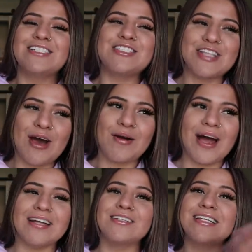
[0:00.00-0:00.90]
So
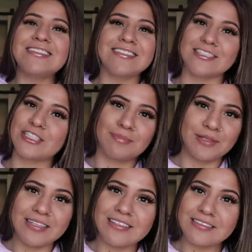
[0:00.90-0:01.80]
I know that this is
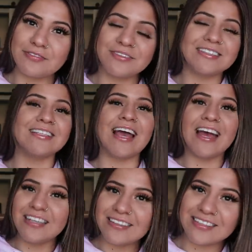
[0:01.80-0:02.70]
completely different than
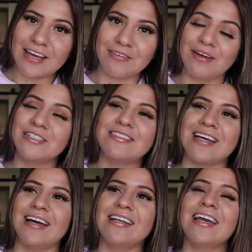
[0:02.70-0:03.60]
anything I've ever
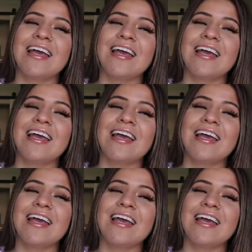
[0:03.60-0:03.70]
done.